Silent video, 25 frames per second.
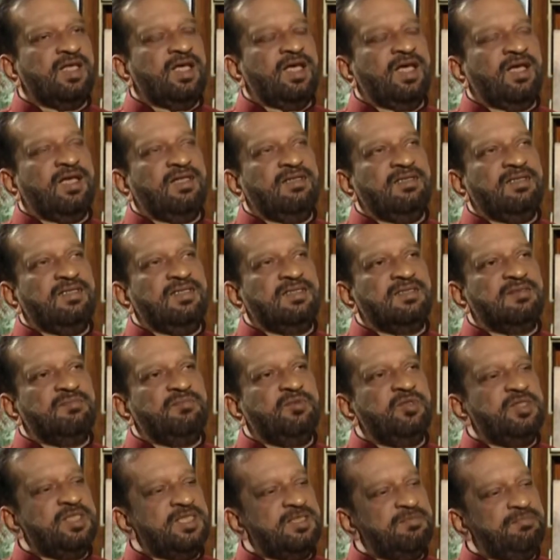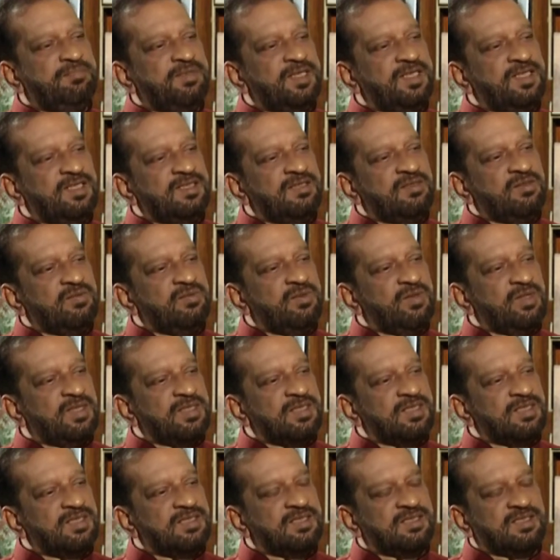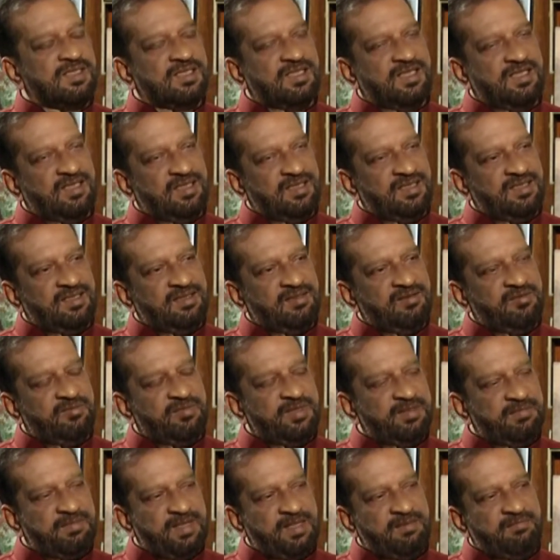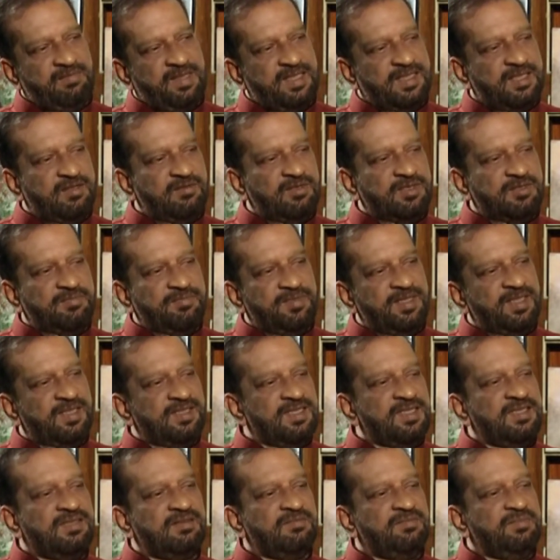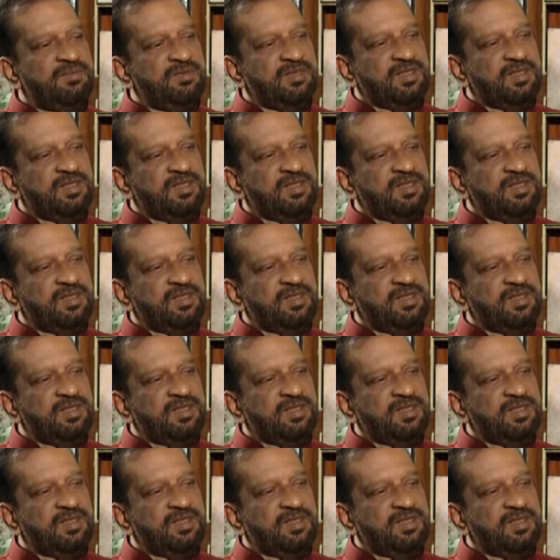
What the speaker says: And this Buddhist priest who was, when my mother was pregnant,